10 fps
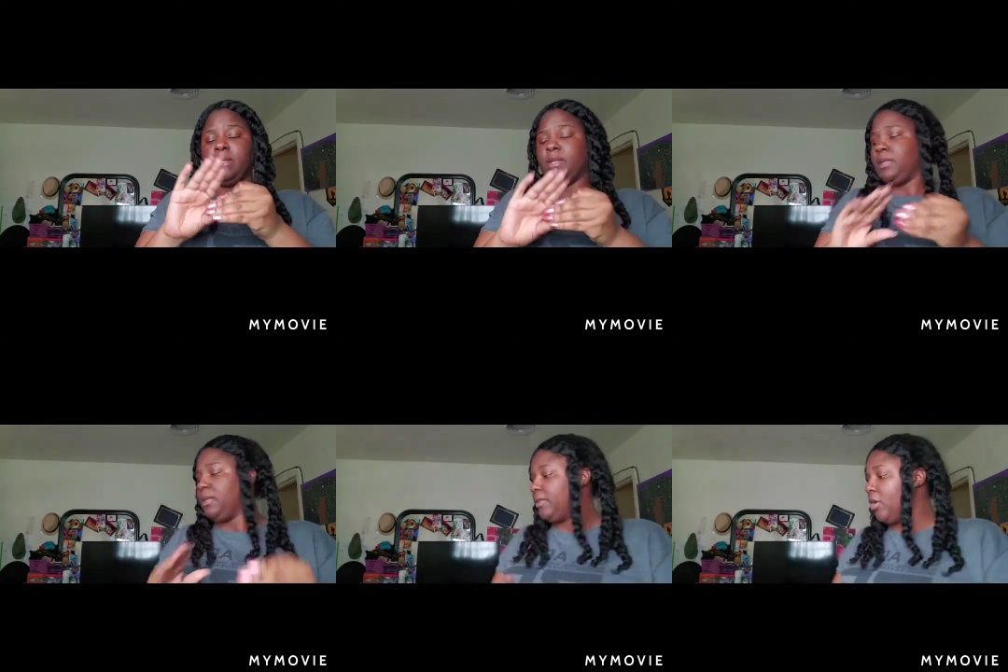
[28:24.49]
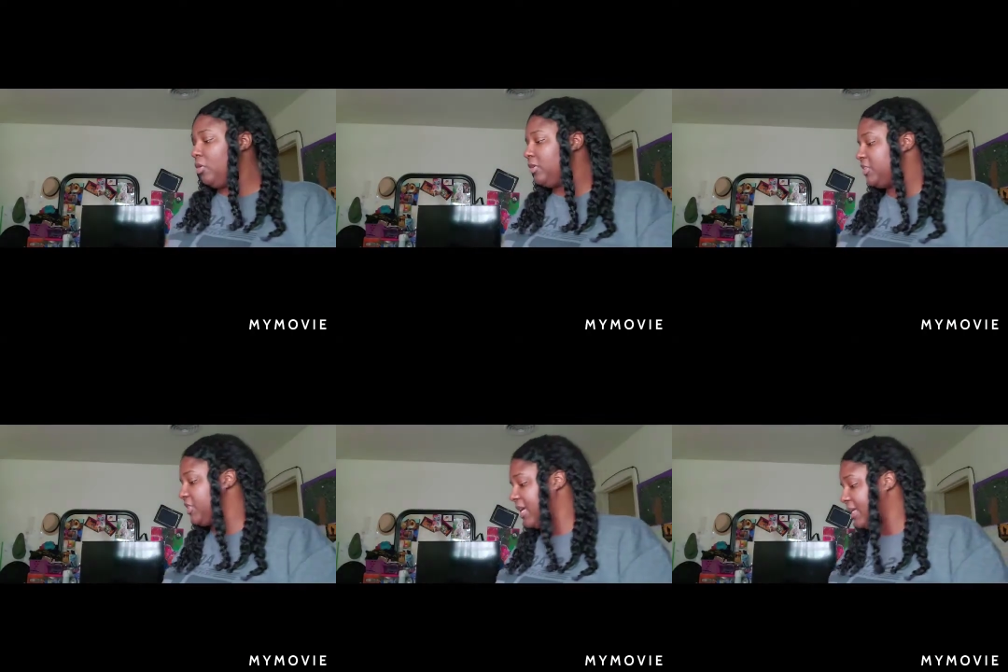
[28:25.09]
The only
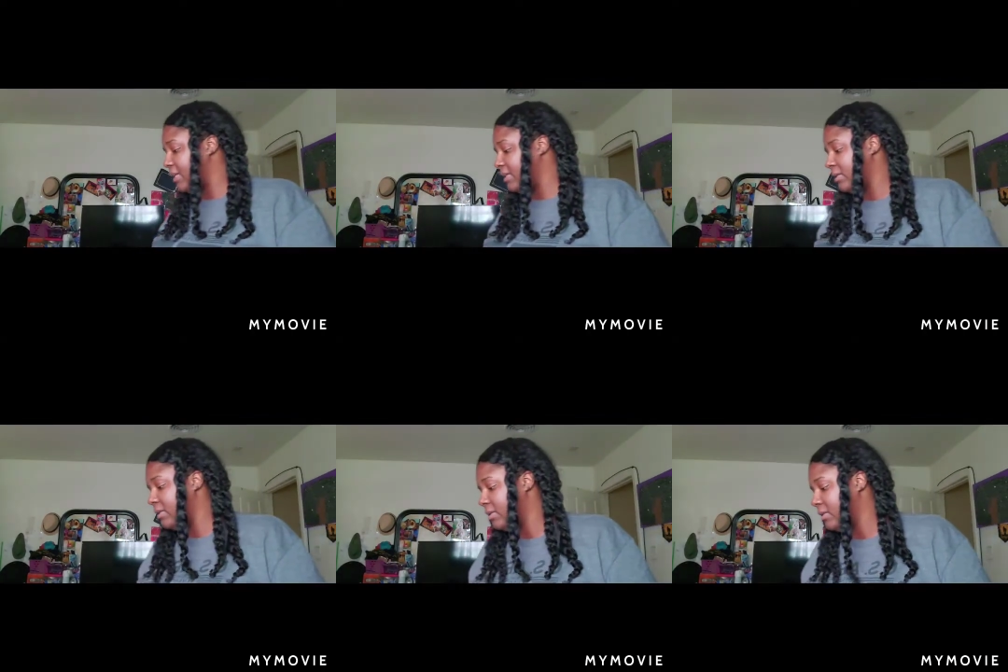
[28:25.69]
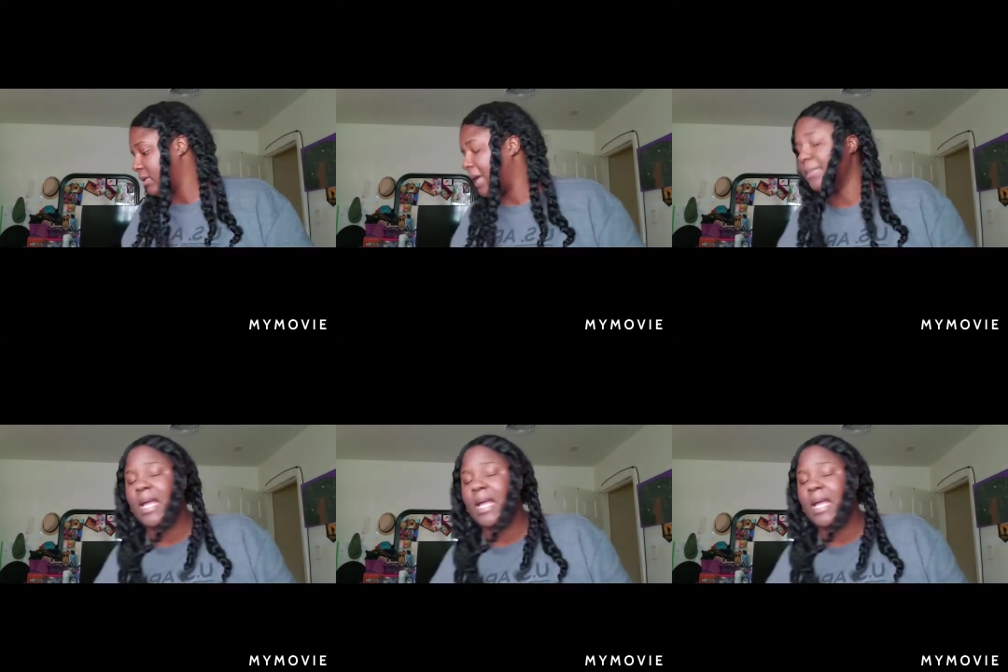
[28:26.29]
shedding, I'm lying.